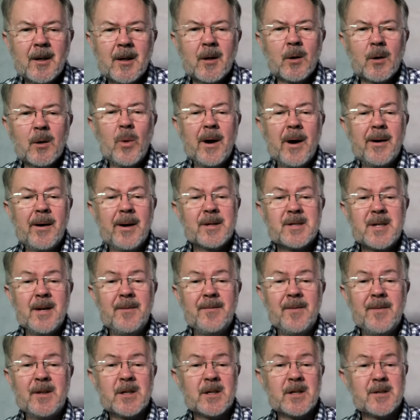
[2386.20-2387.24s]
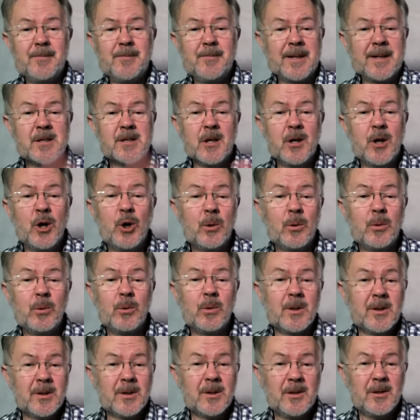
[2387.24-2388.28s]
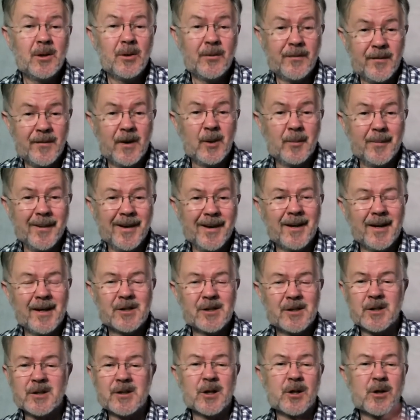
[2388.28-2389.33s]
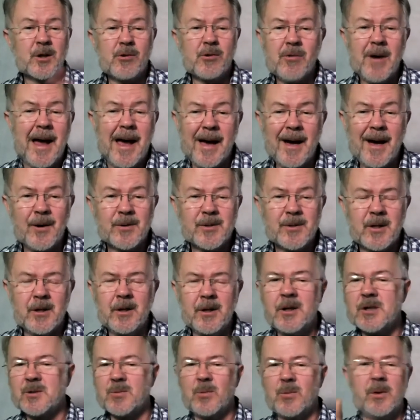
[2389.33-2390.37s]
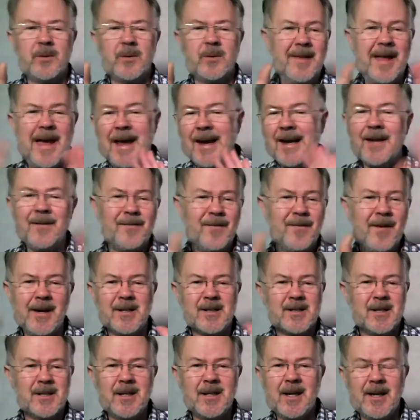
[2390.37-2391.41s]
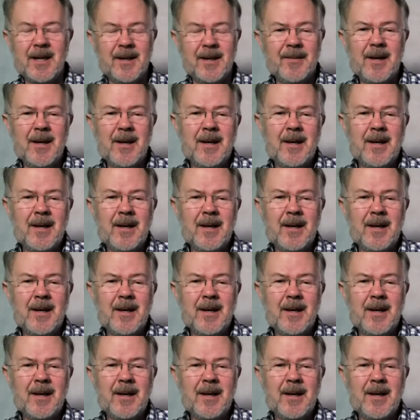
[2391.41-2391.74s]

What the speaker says: Whereas if it doesn't matter who you're filming, it's just a crowd and you just want any face in it,